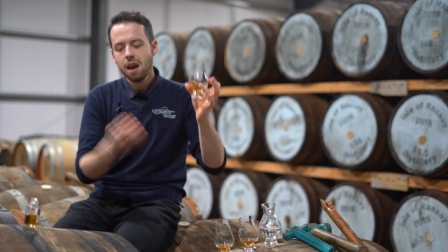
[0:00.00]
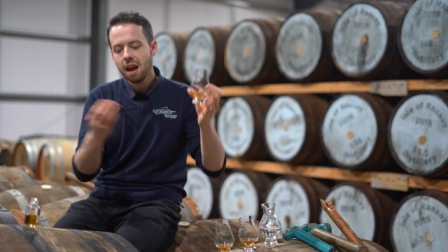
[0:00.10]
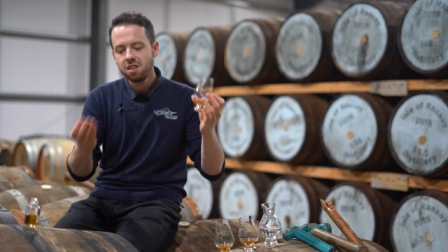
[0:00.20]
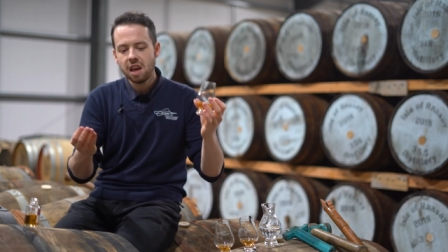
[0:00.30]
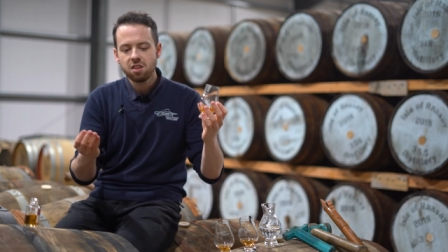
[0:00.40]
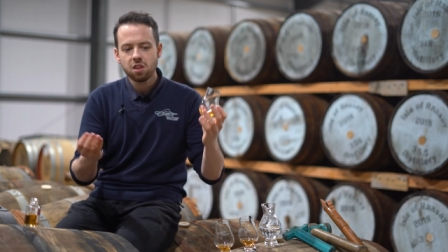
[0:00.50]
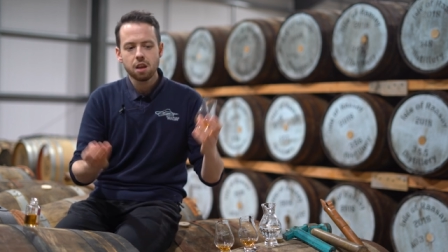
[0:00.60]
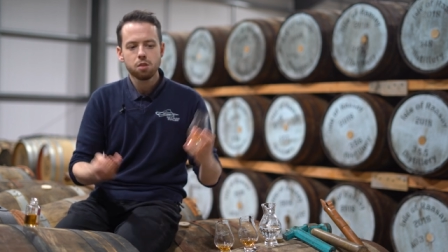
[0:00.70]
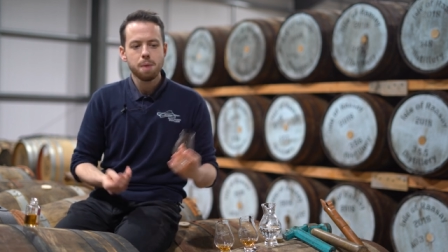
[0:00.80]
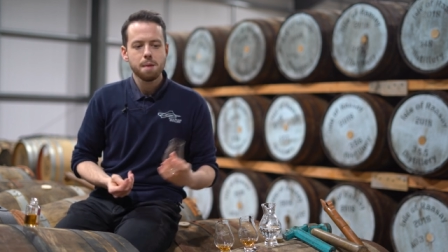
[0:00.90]
A
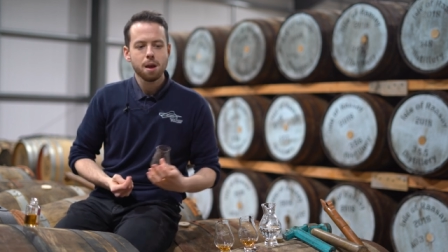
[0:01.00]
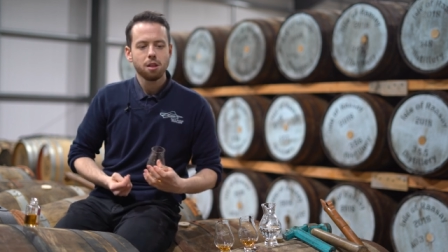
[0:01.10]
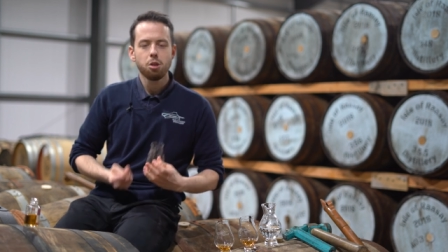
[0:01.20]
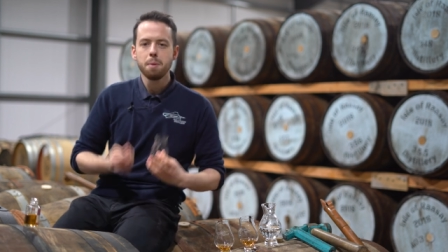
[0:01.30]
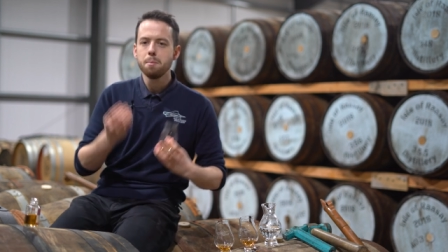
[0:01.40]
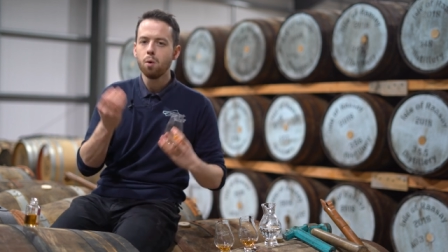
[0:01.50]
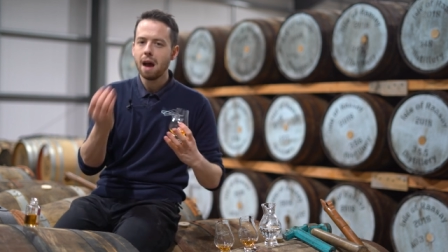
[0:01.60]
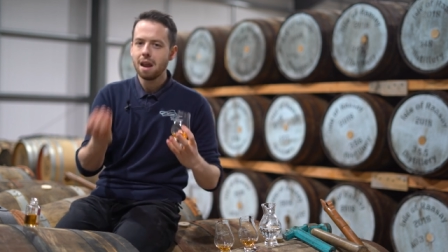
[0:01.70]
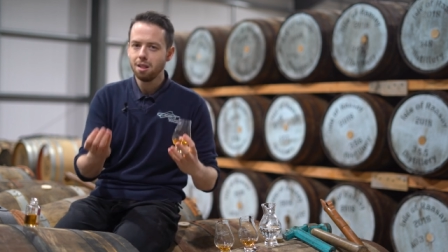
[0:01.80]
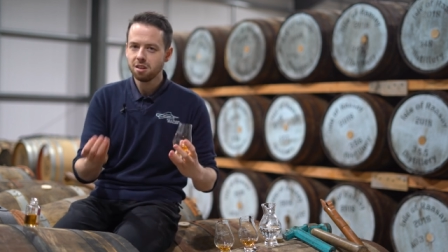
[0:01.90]
tasting is maybe a little bit more
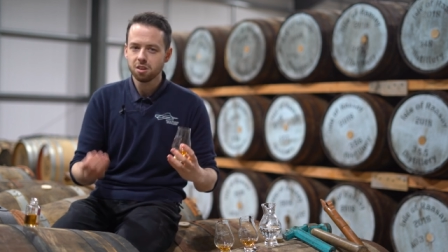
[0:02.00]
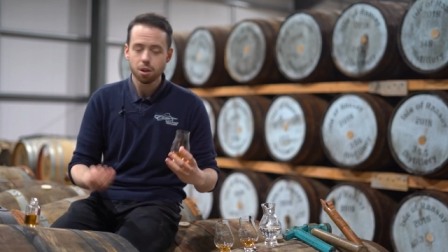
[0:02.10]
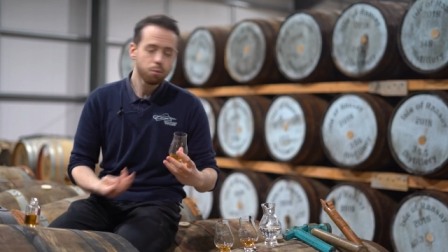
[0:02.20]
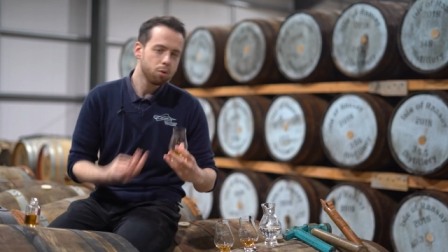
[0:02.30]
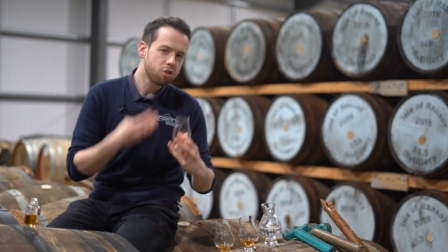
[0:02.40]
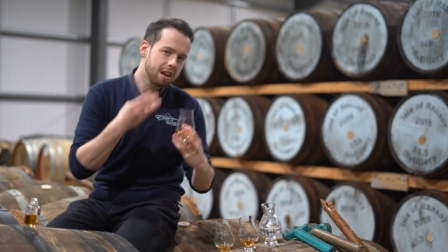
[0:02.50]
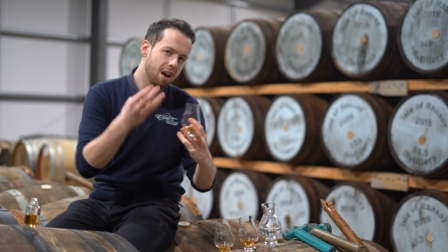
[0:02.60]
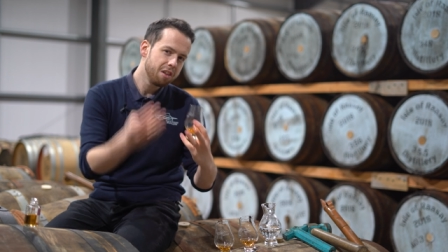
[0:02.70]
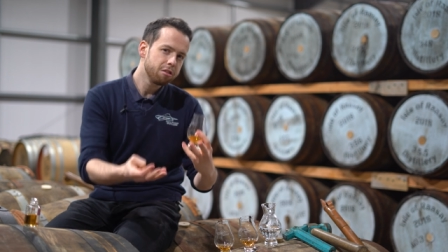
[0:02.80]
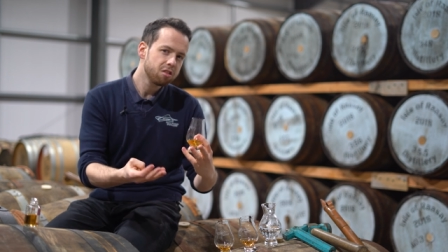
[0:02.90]
analytical. We're trying
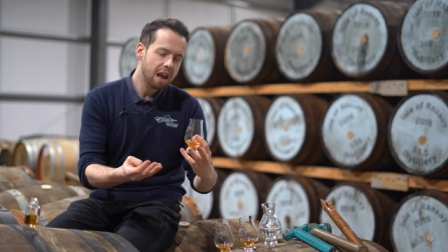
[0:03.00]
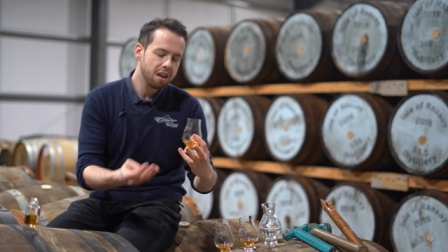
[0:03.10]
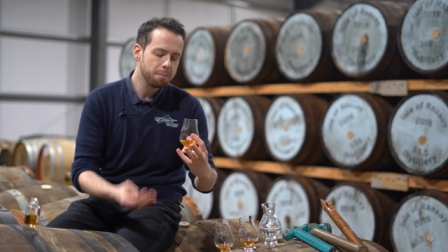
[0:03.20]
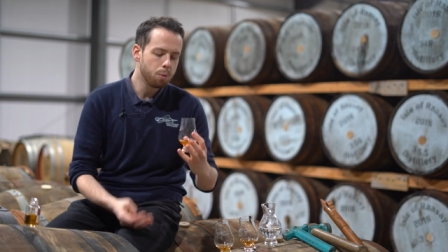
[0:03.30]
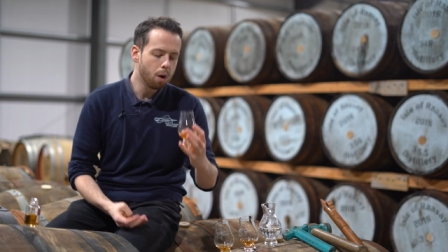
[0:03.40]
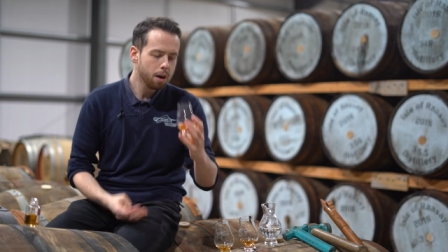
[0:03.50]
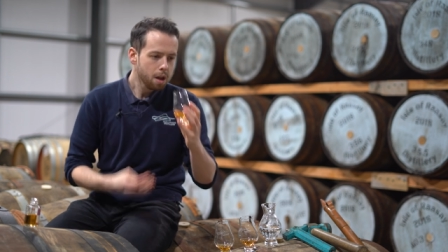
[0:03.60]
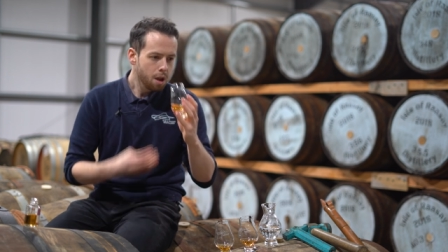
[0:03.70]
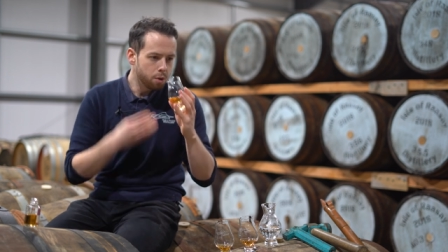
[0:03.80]
to understand it more.